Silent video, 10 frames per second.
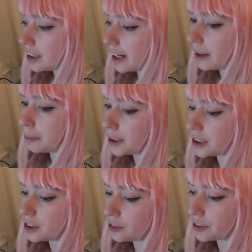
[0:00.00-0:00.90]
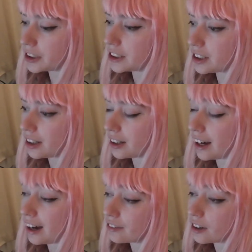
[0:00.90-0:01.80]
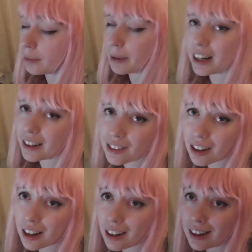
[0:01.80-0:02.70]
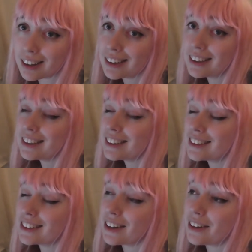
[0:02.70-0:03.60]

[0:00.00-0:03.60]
don't know how much footage I have got, but I haven't got a lot. So